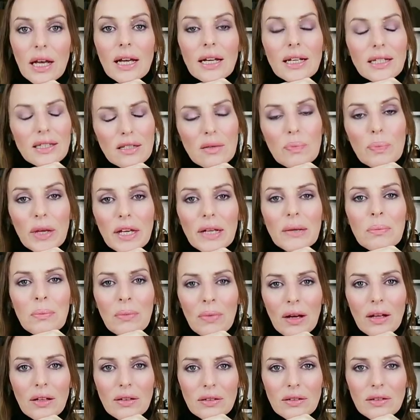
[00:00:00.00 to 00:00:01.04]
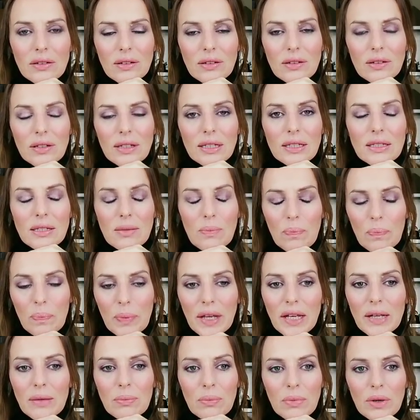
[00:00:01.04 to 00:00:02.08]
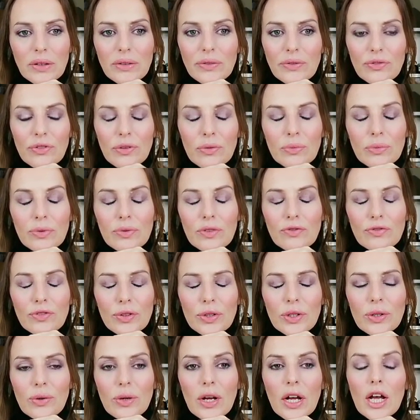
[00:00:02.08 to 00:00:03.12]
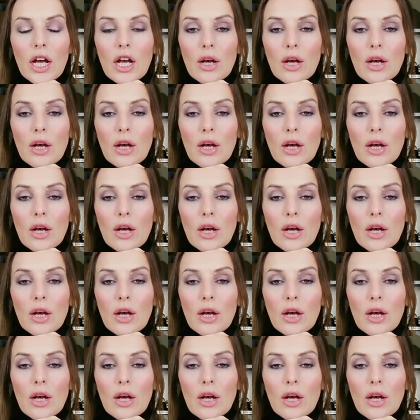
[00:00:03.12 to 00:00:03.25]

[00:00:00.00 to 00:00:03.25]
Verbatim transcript: It's a big month. It's a big month for you,